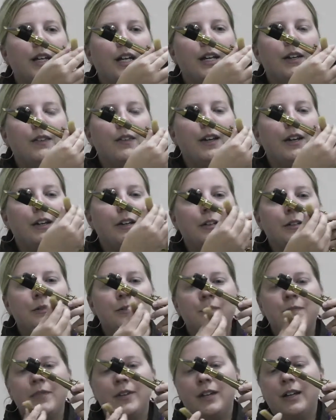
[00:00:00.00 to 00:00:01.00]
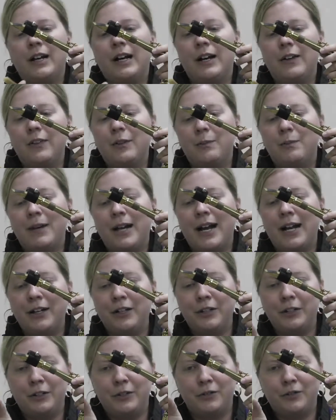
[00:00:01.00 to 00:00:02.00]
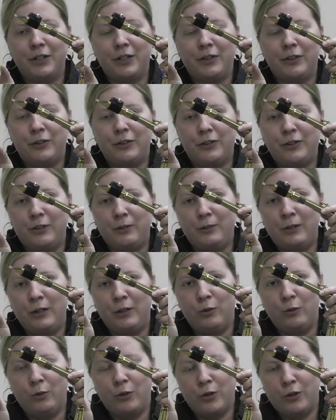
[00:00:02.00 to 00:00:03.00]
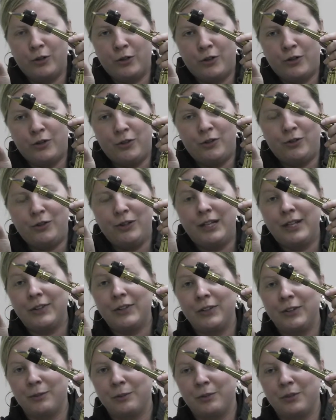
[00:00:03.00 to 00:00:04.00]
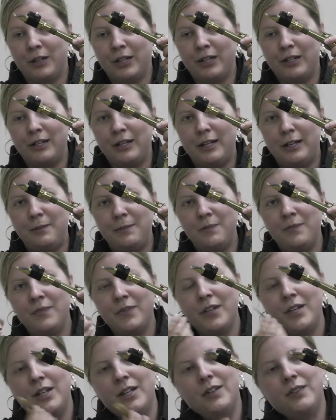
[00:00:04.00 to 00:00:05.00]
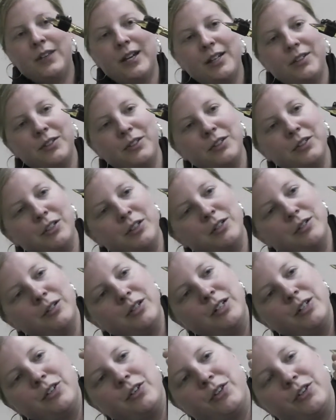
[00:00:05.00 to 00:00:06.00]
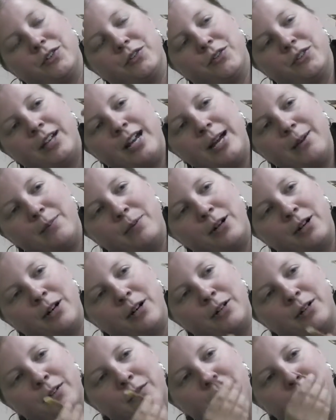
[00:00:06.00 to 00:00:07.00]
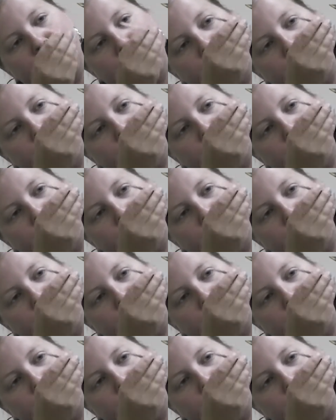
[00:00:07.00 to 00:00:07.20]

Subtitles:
And then on the back of your reed, there's going to be a word or two, and that's the brand name. That's going to go against the flat part of the